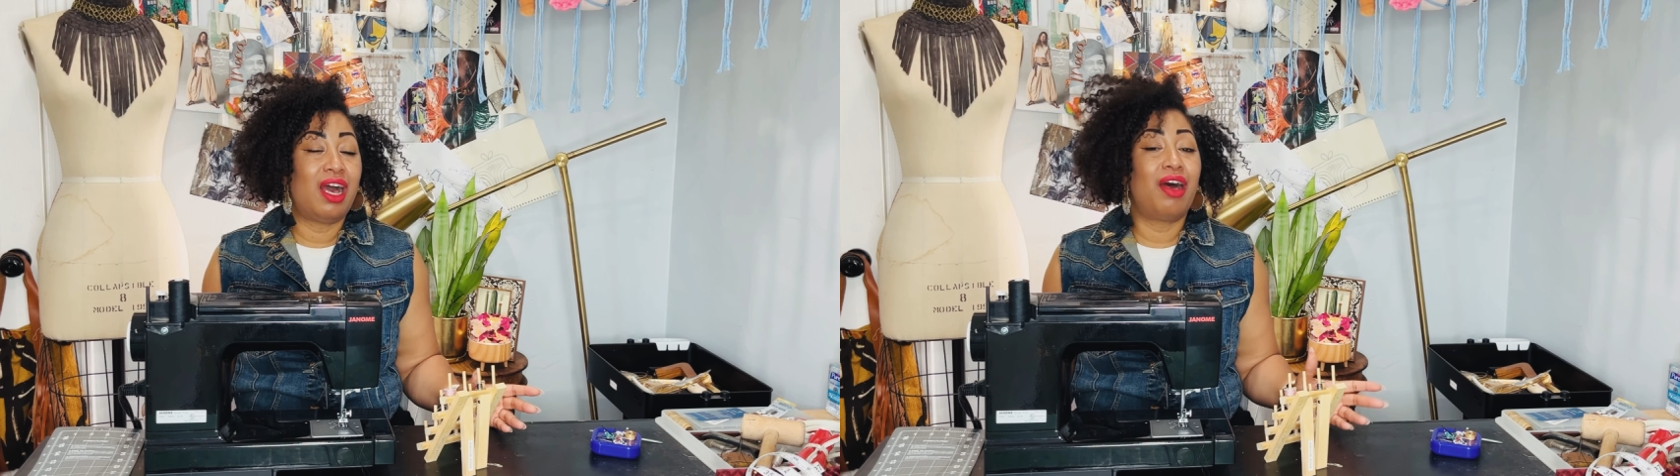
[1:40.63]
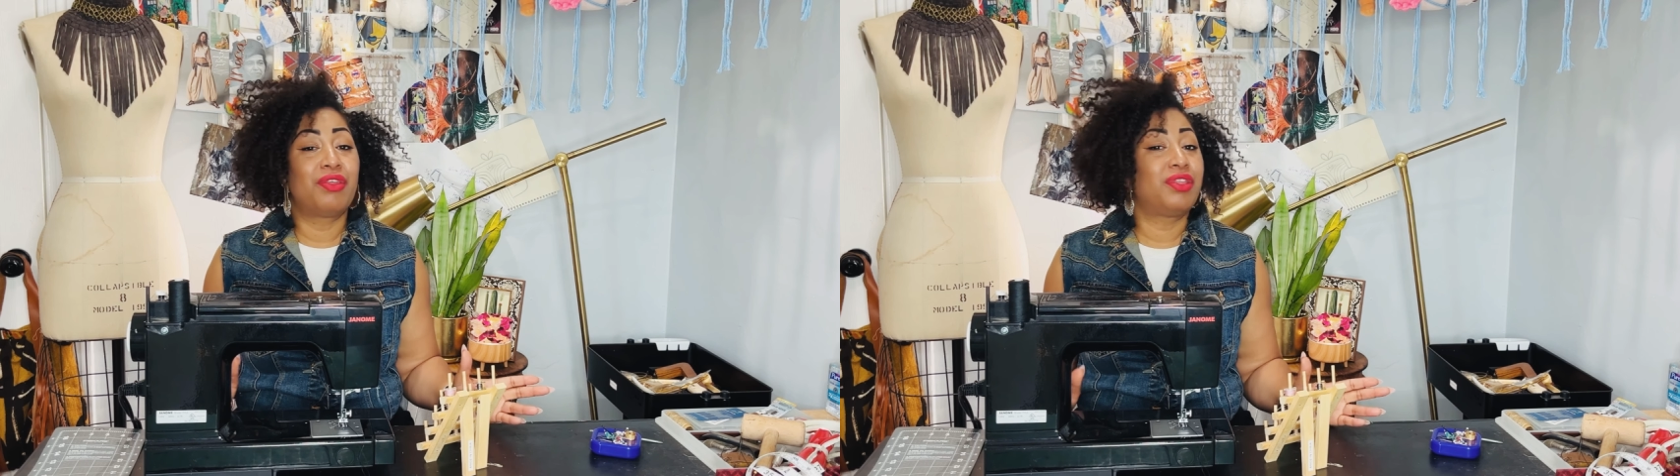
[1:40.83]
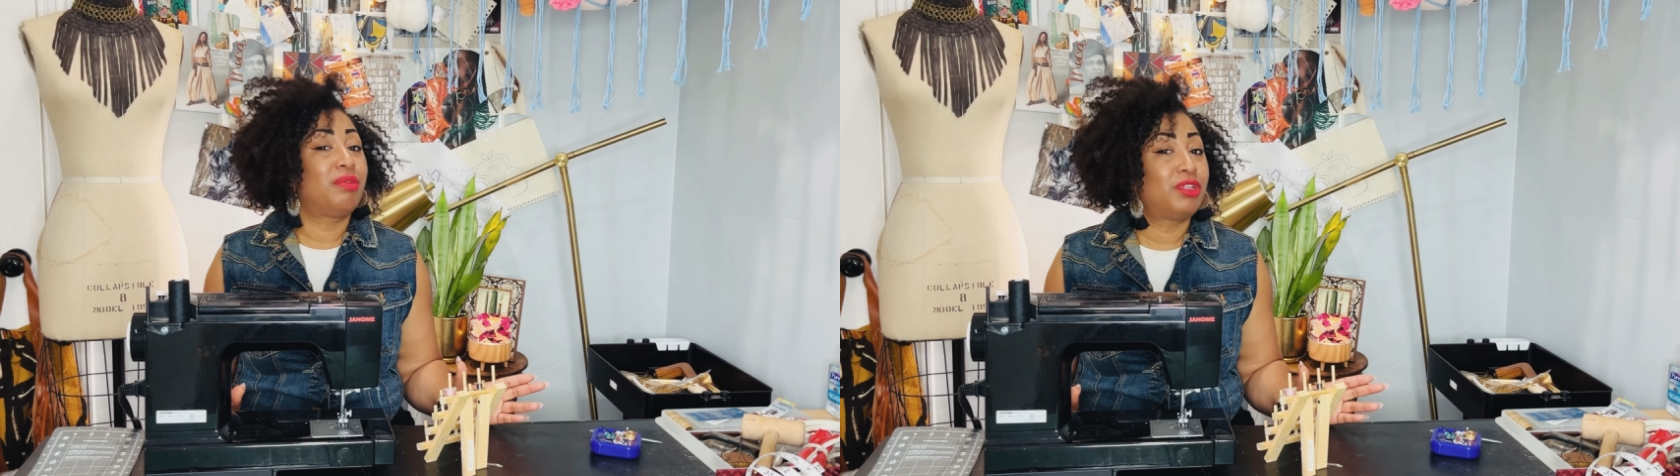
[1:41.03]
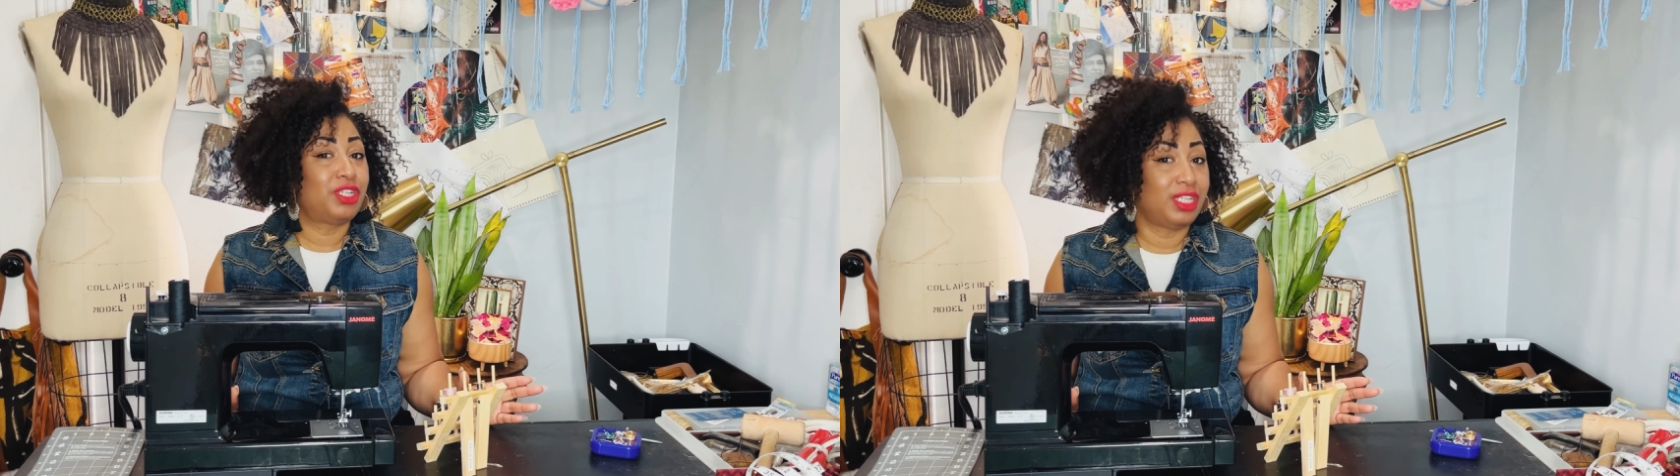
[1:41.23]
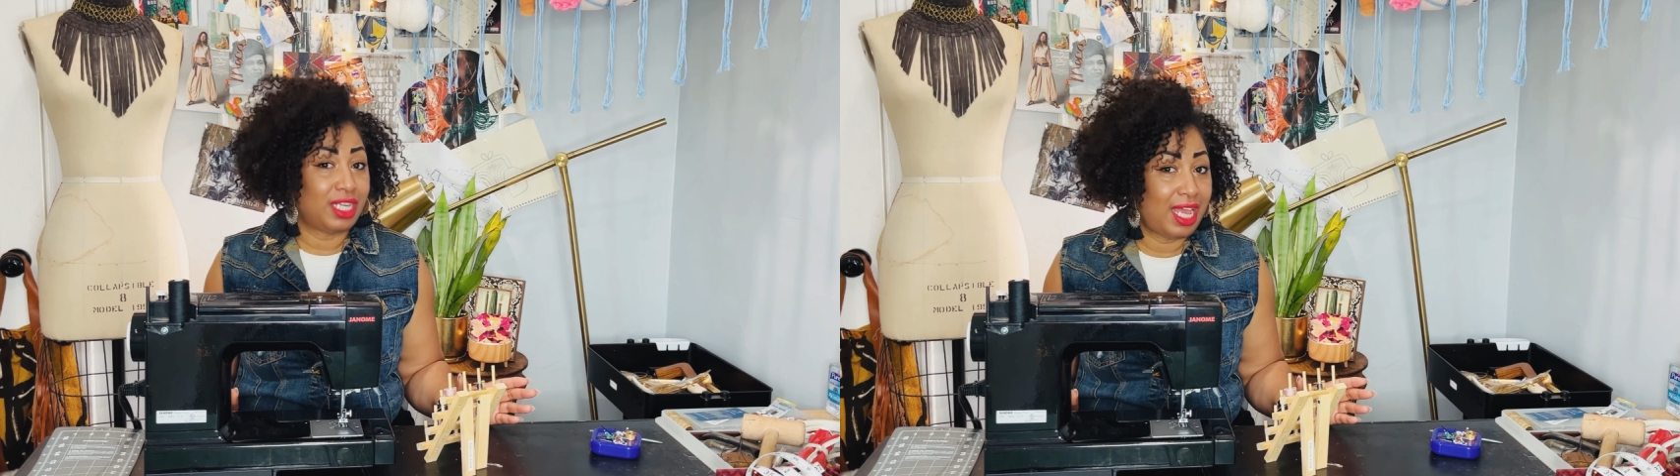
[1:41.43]
other than the
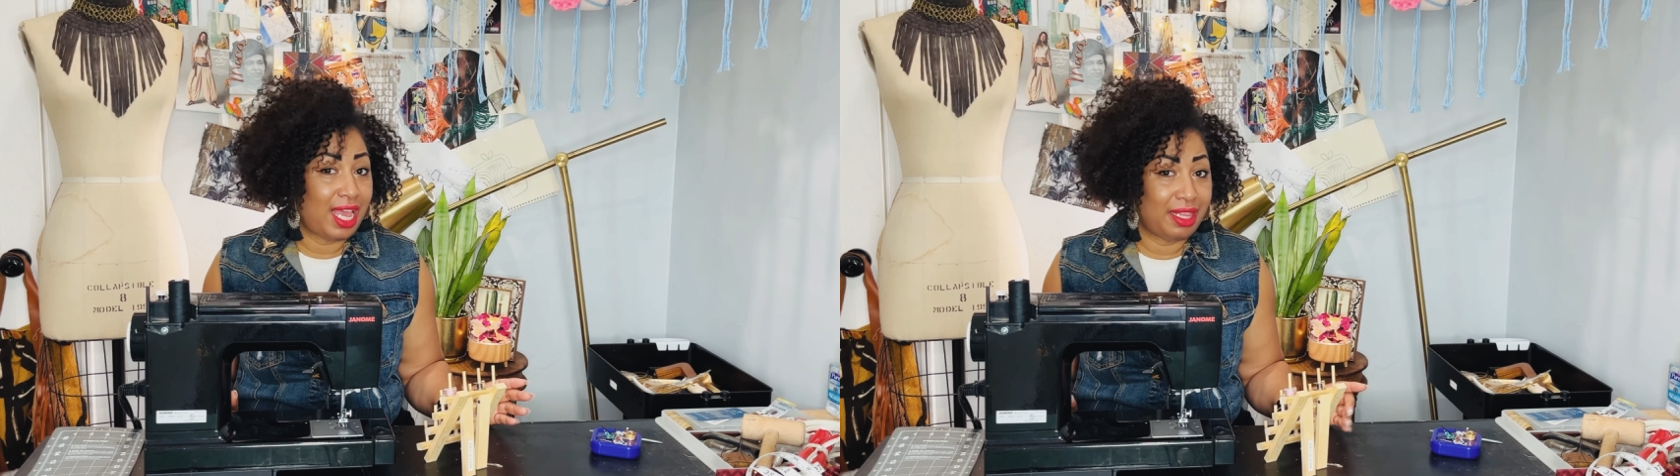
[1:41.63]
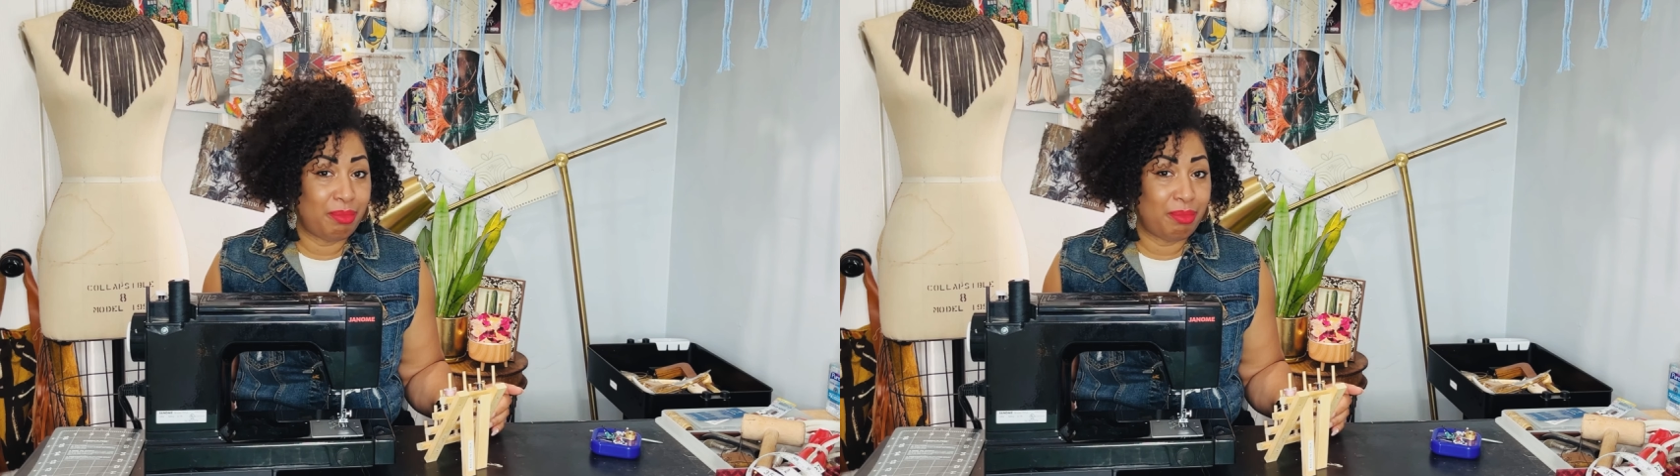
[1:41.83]
machine that I had.